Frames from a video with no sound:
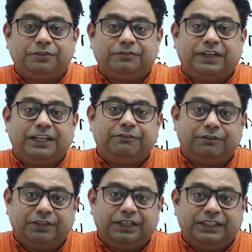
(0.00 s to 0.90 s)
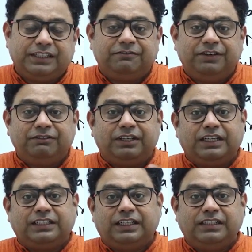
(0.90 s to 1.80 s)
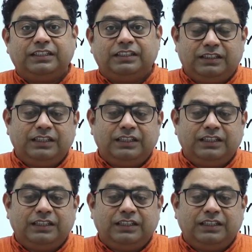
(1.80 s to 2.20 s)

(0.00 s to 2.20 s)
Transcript: 5 queries every asking, sir,